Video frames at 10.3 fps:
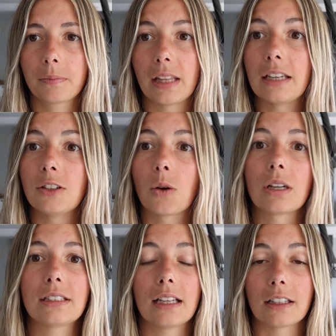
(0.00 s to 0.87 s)

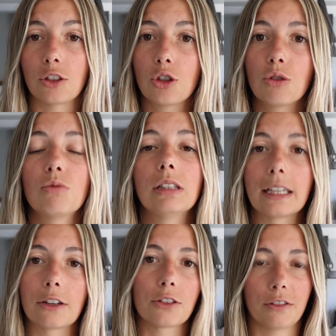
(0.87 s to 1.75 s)
noticed that like 2
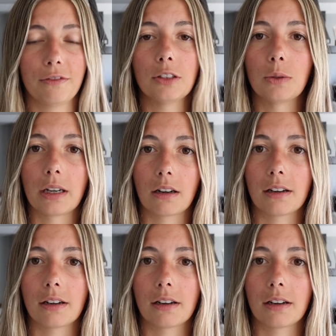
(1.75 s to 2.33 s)
liters of fluid got